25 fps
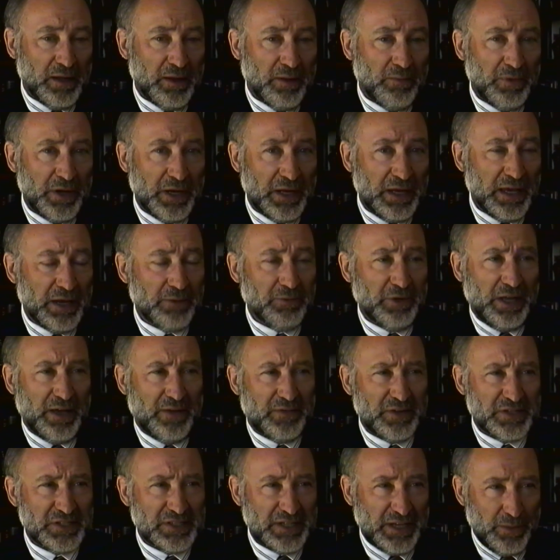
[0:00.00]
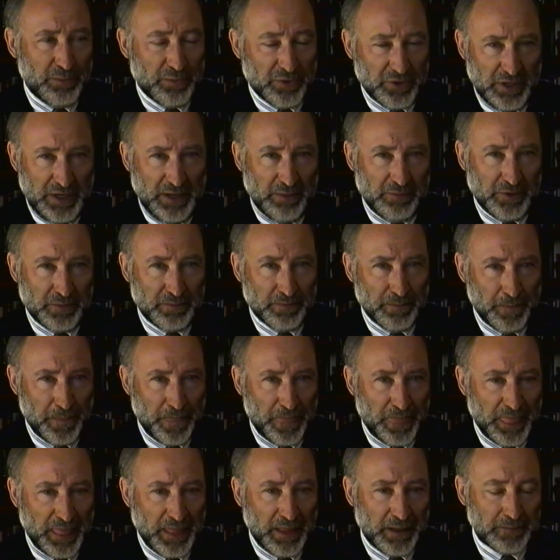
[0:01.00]
But again, we have the same problem.
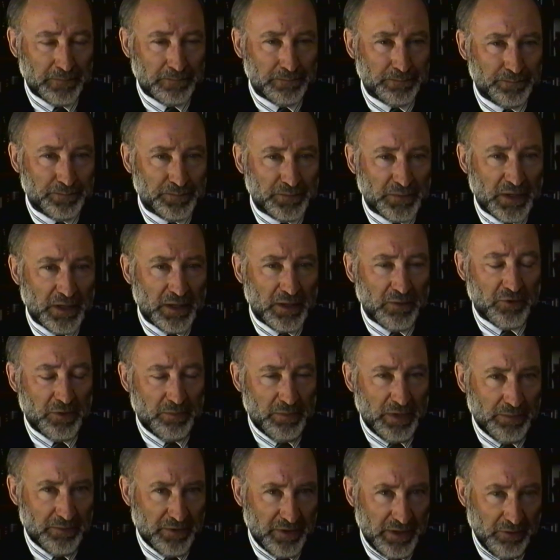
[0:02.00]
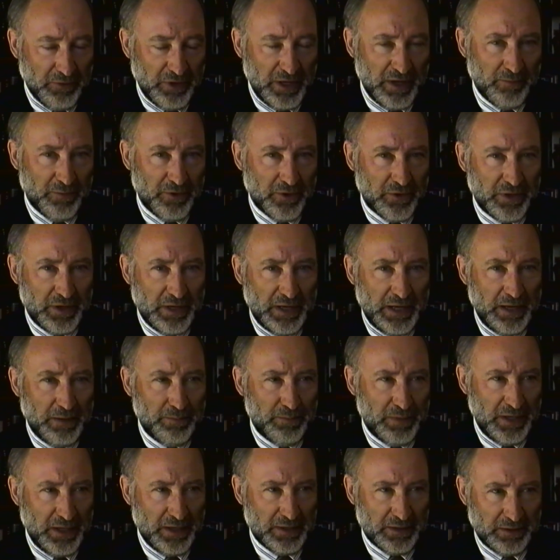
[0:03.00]
Remember that we have both an
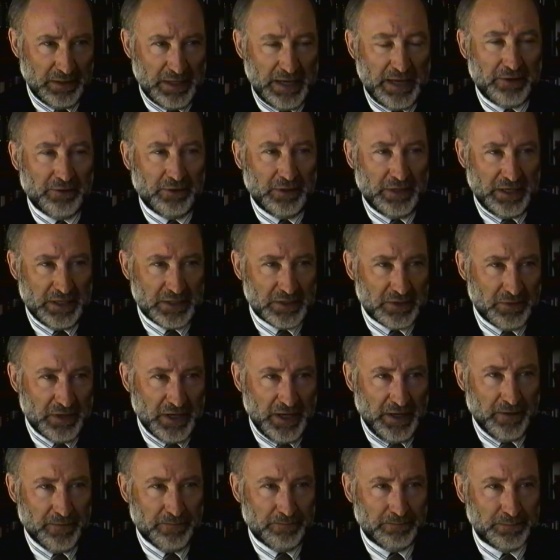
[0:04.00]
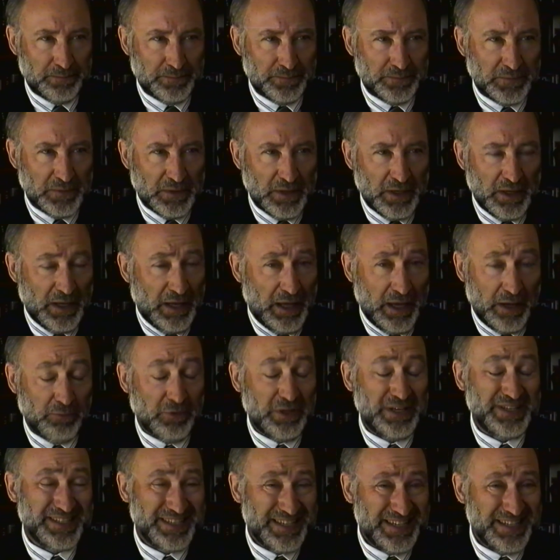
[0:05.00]
AP and a lateral X-ray, and
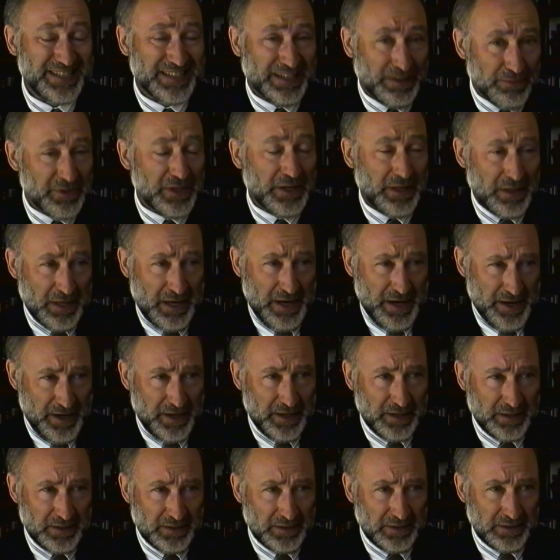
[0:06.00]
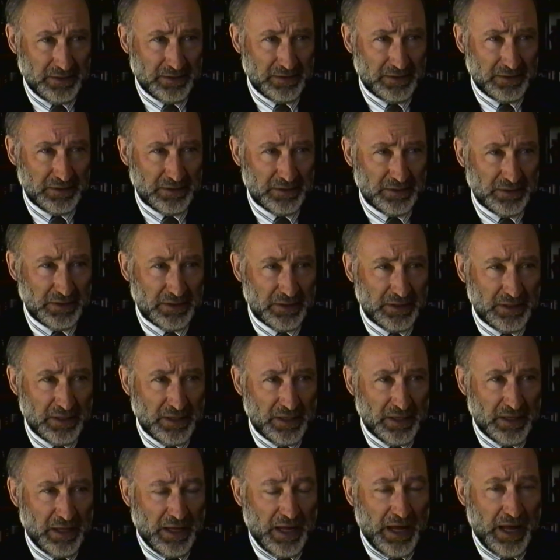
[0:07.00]
we see something there.
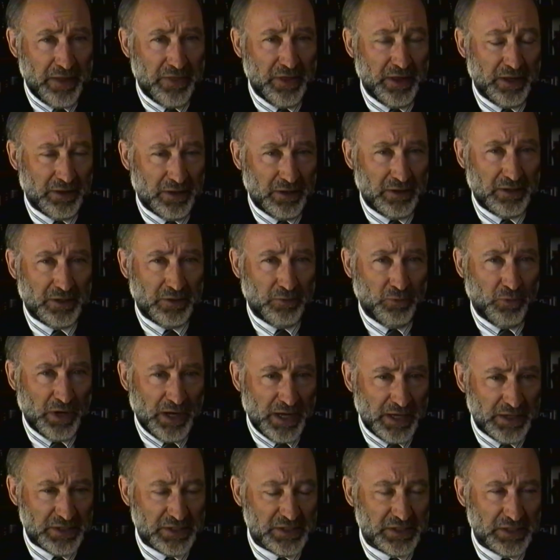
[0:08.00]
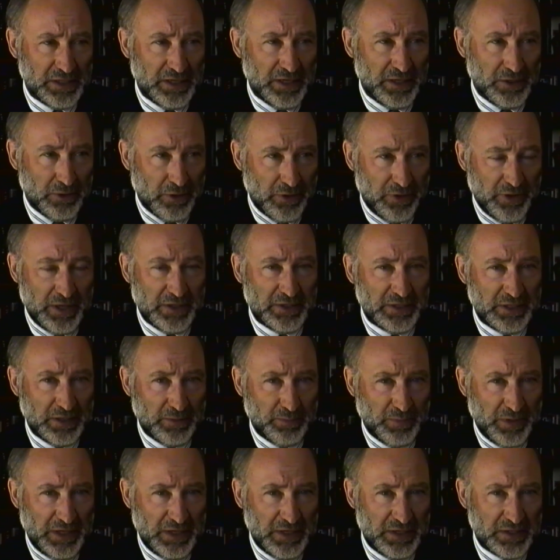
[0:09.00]
I think that there was an
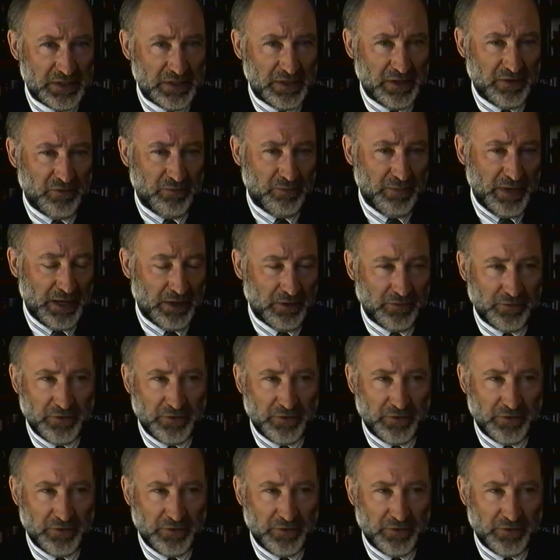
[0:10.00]
authentic piece of metal